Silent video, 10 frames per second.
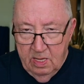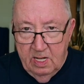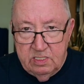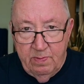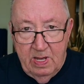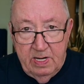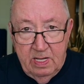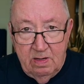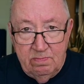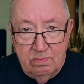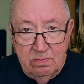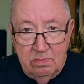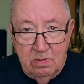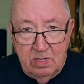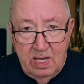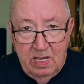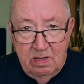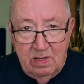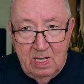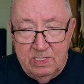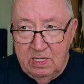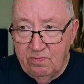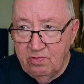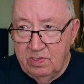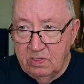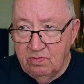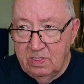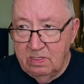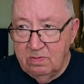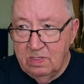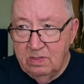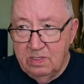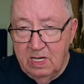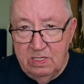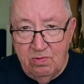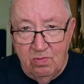that's about it, okay? That's it for this one. Thanks for